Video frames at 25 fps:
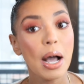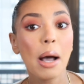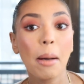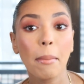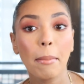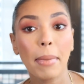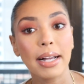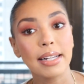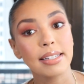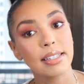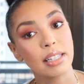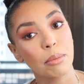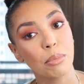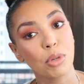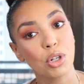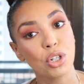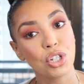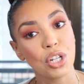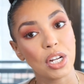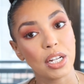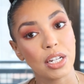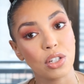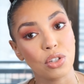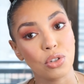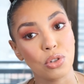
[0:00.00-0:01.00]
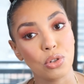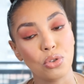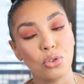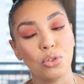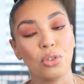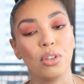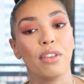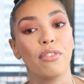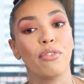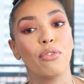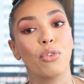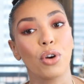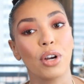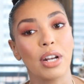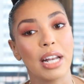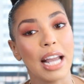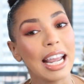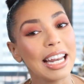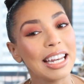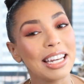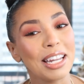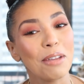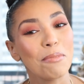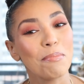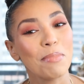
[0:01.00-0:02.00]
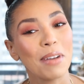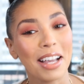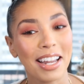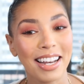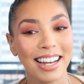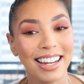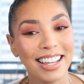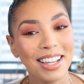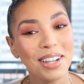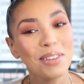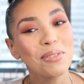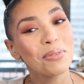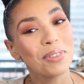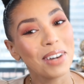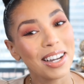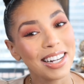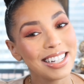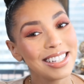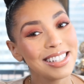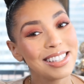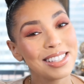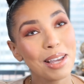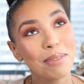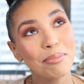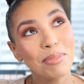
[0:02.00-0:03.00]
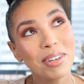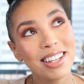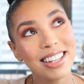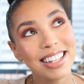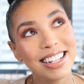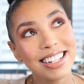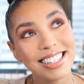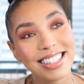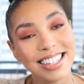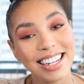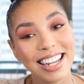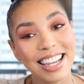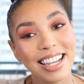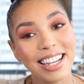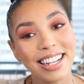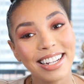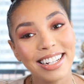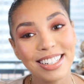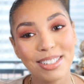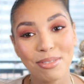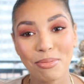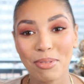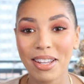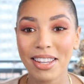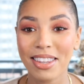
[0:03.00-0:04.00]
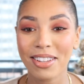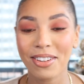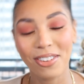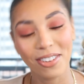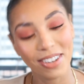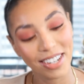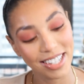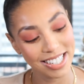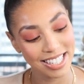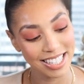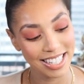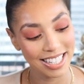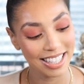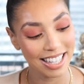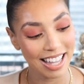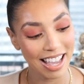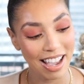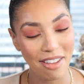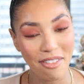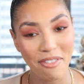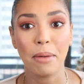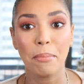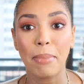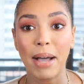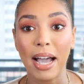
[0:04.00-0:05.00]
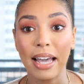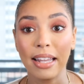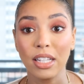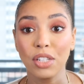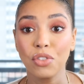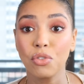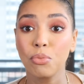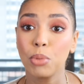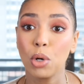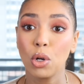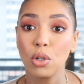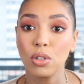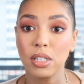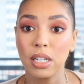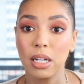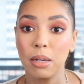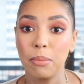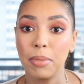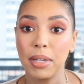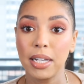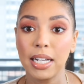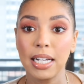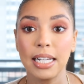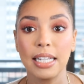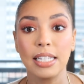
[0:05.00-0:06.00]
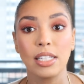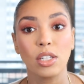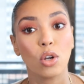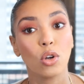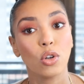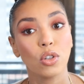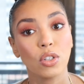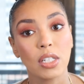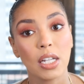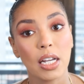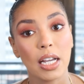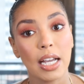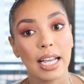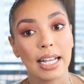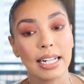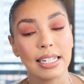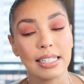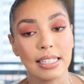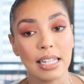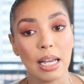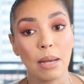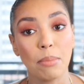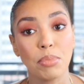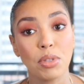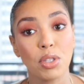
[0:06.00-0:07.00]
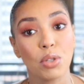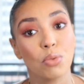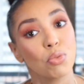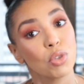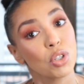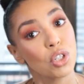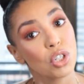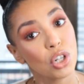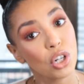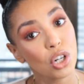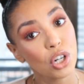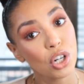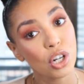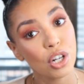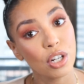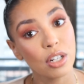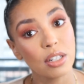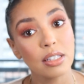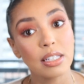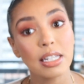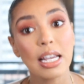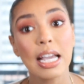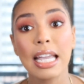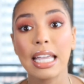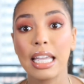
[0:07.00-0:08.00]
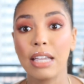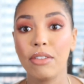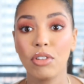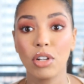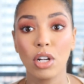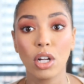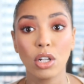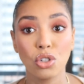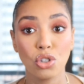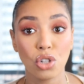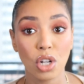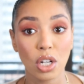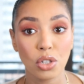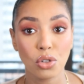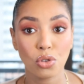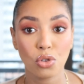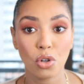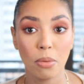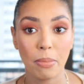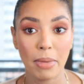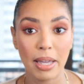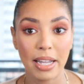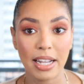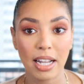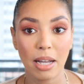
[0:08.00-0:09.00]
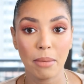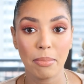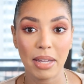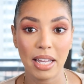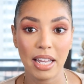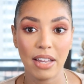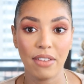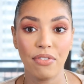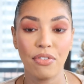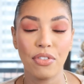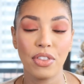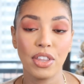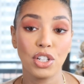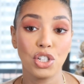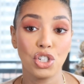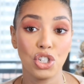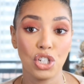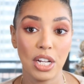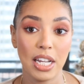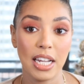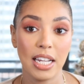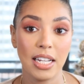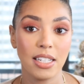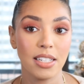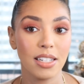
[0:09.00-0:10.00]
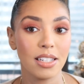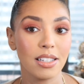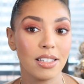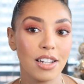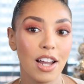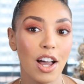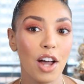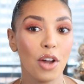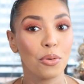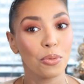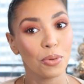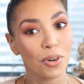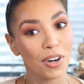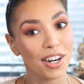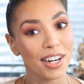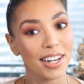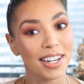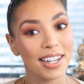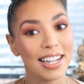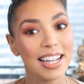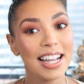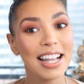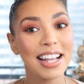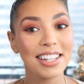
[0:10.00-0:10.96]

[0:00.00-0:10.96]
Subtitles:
My summer shade is usually 490, but what is summer these days with quarantine life? Buy this from Ulta because Ulta accepts returns, even on drugstore makeup, if the shade does not work.